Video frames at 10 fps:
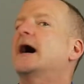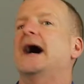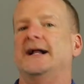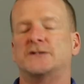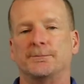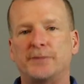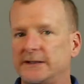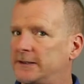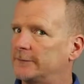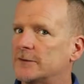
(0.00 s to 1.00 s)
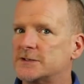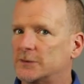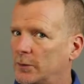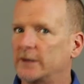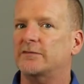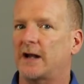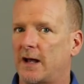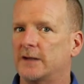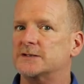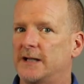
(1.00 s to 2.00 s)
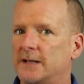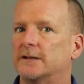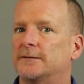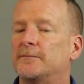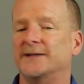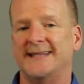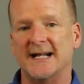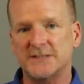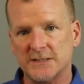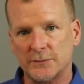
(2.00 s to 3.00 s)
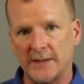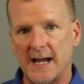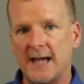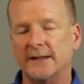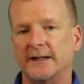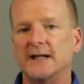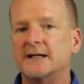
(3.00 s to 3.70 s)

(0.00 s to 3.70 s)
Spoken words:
That's a big difference in $25 an acre, but that's his reality.